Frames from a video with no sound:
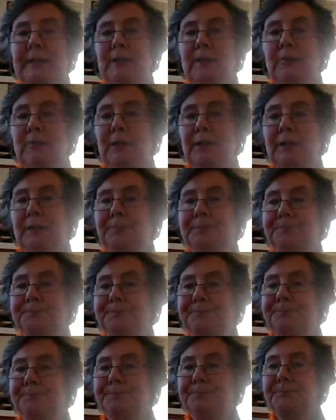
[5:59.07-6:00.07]
longer.
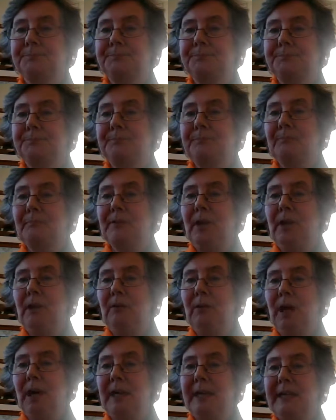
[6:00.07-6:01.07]

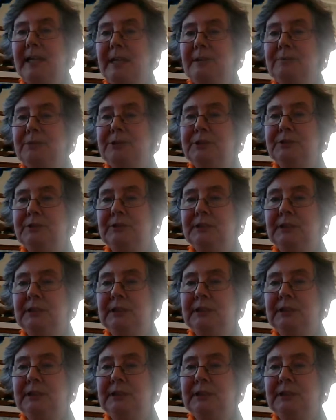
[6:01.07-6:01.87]
Oh, hi Gabriel.